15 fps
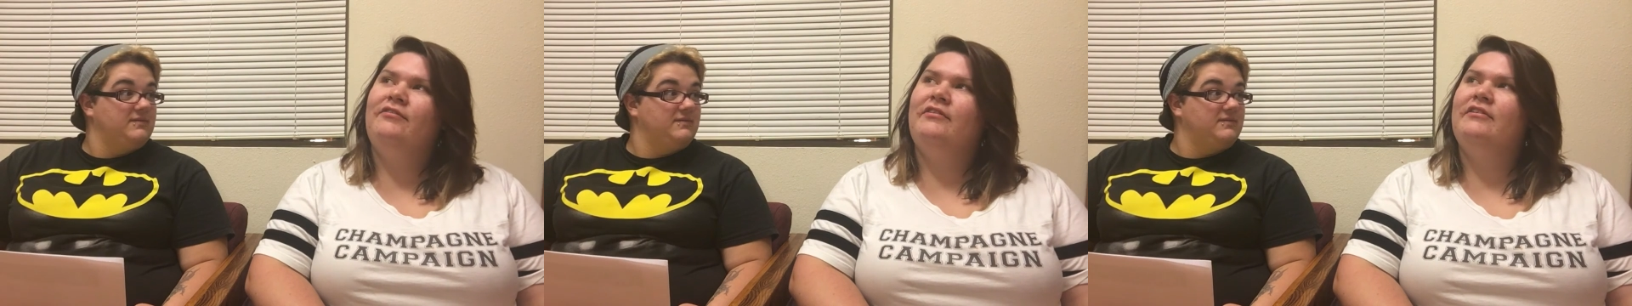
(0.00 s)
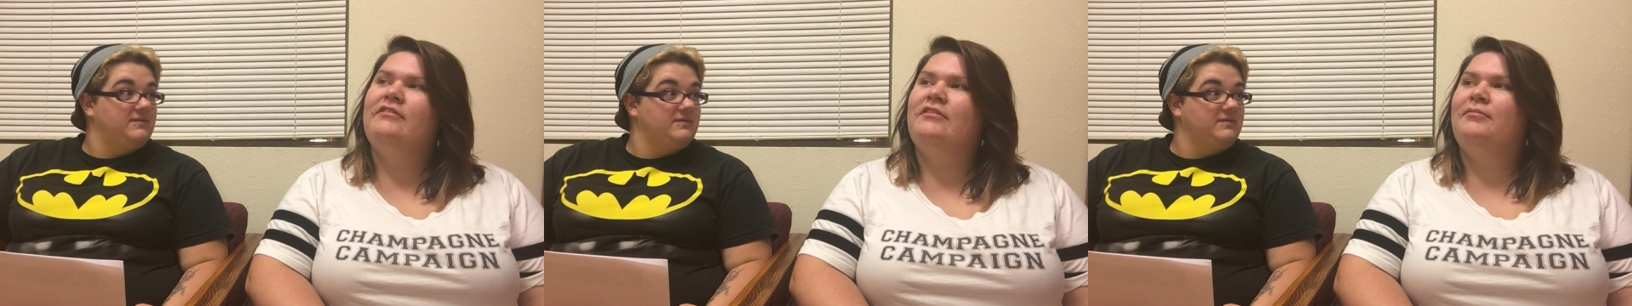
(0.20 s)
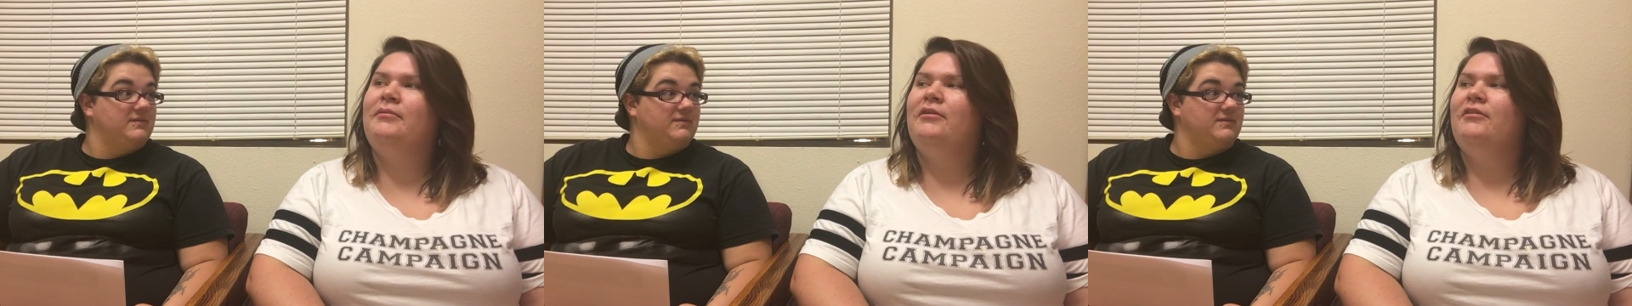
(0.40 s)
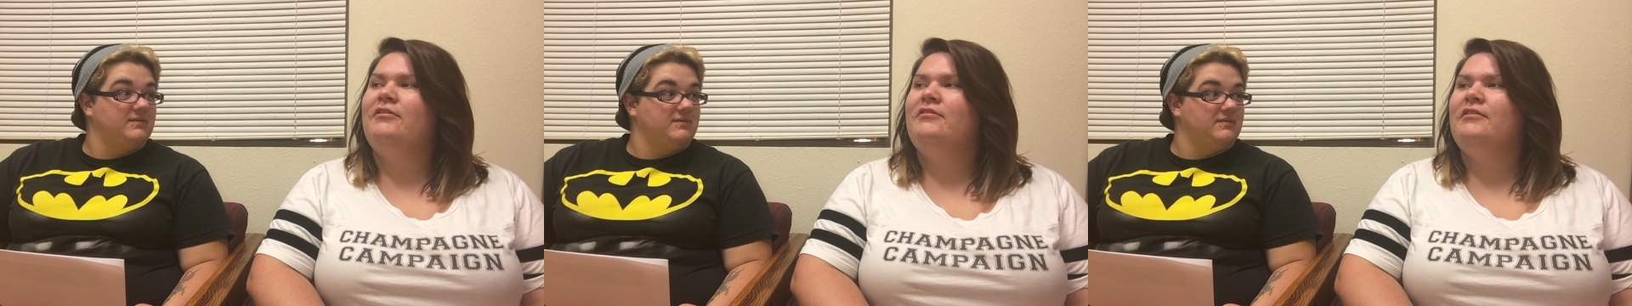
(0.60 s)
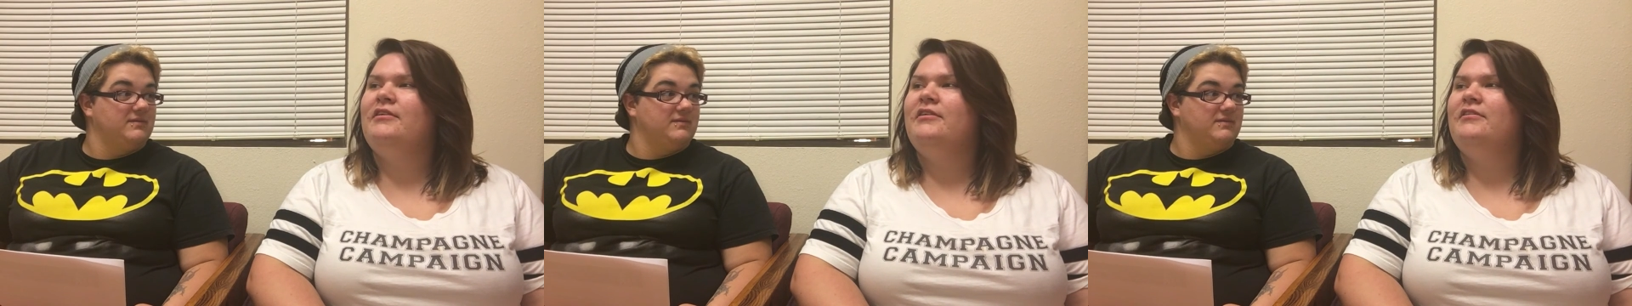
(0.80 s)
Speaker 1: of
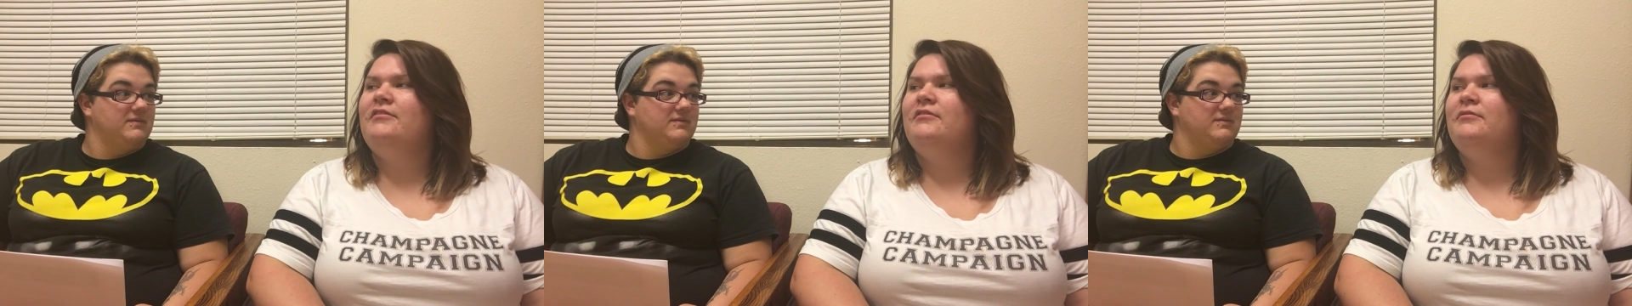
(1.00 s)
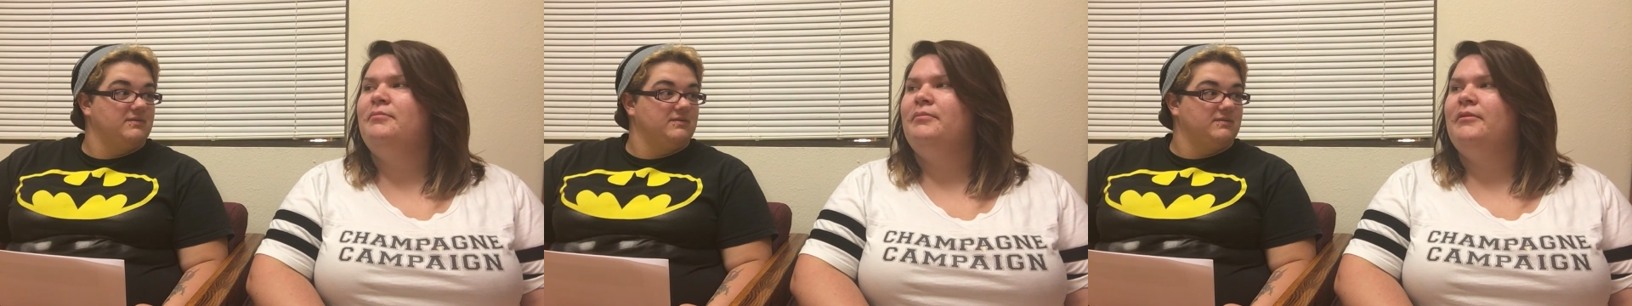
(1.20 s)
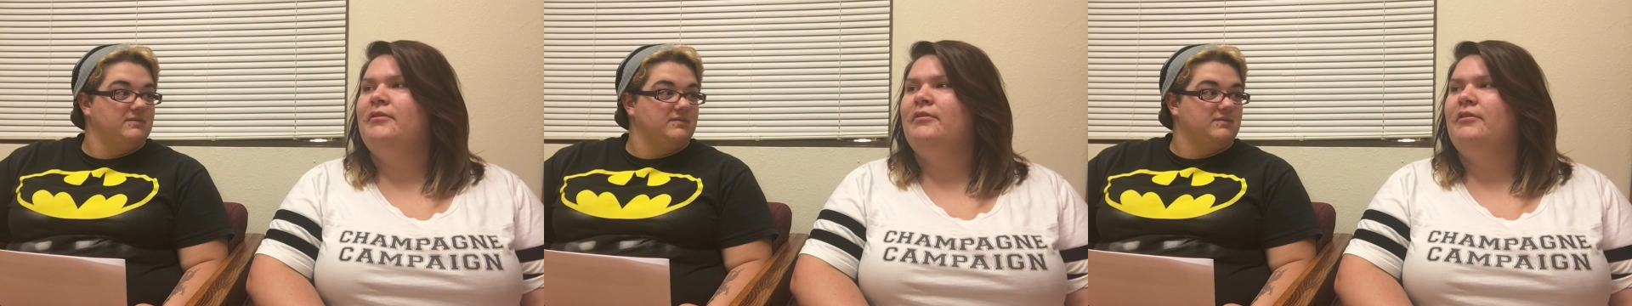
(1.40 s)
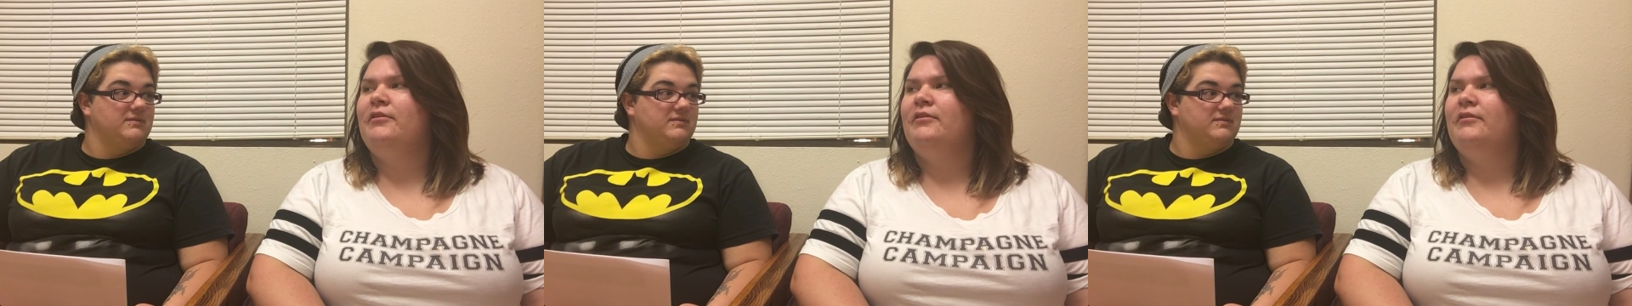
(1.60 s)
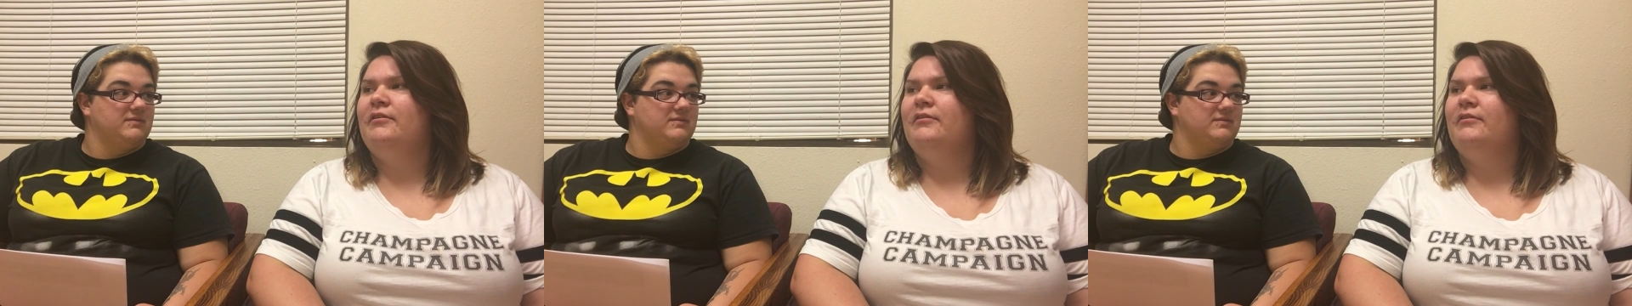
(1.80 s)
conspiracies, but
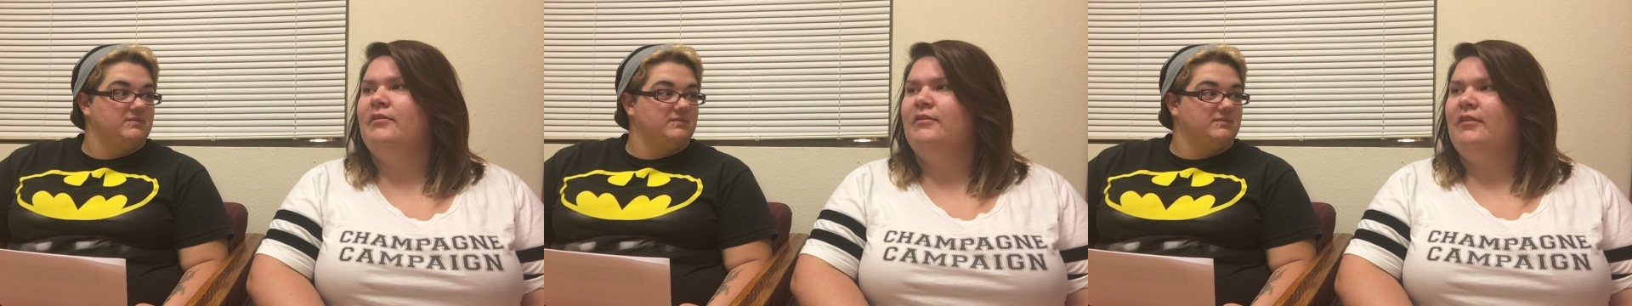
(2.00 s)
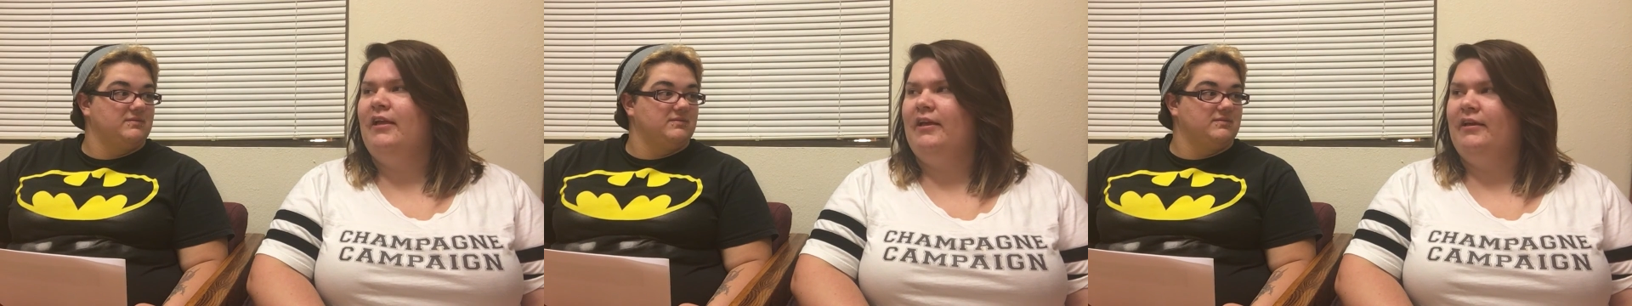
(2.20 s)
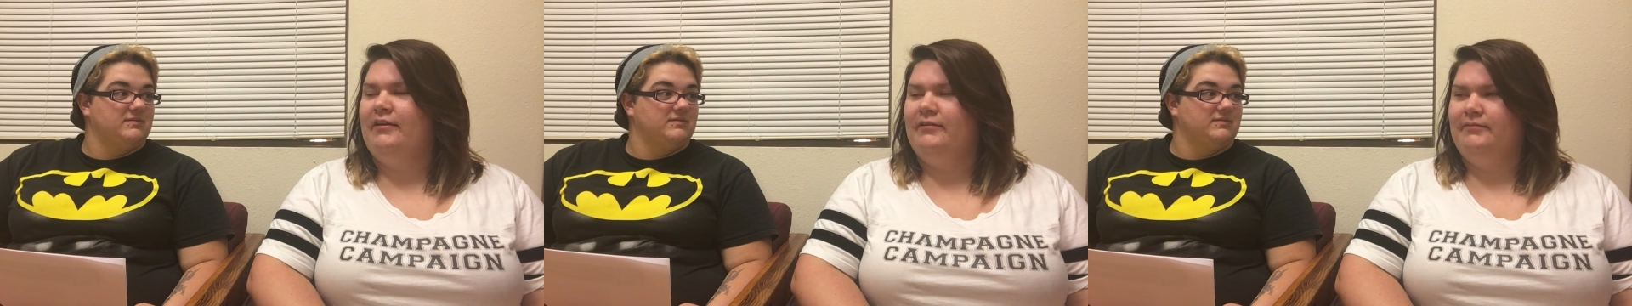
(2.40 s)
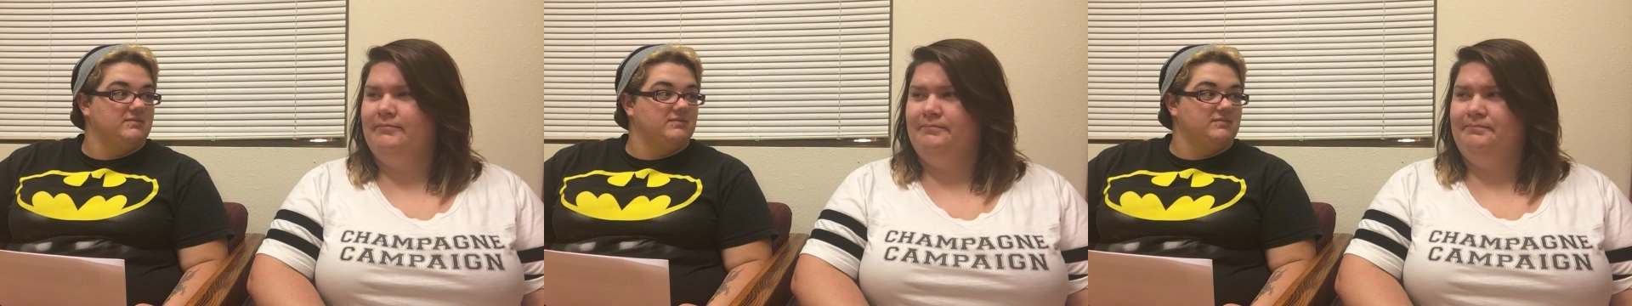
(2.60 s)
they're they're like